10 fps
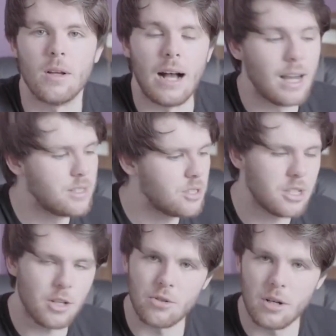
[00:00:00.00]
I hadn't
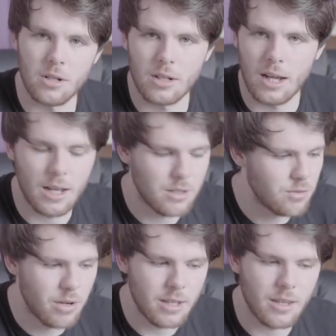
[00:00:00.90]
seen a trailer, I
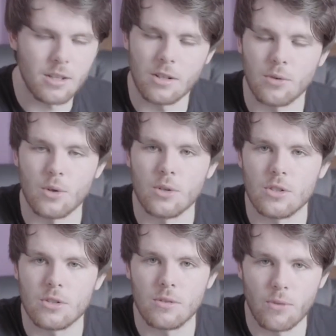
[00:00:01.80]
hadn't read any reviews